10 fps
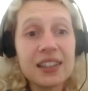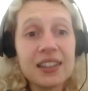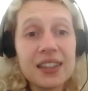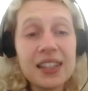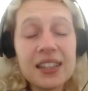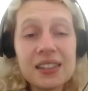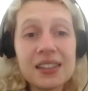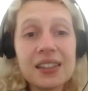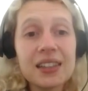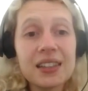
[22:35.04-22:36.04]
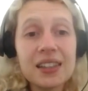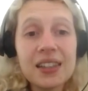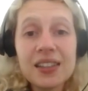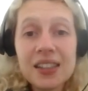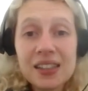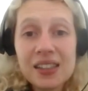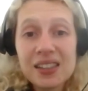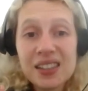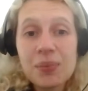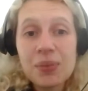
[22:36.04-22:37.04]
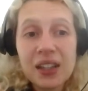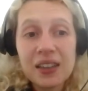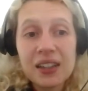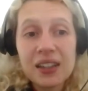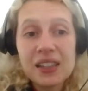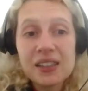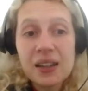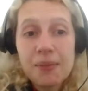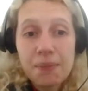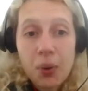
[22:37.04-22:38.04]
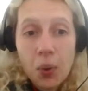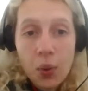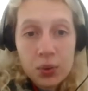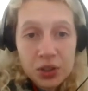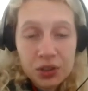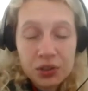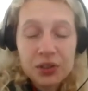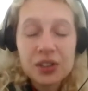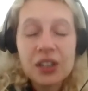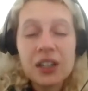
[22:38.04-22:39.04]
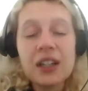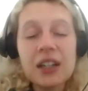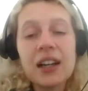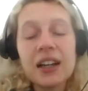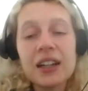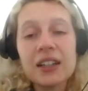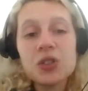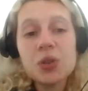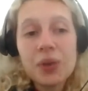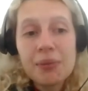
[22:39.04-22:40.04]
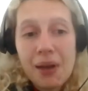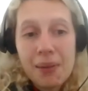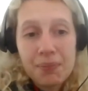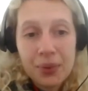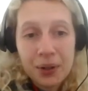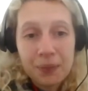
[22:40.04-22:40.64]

this is something that is important to remember.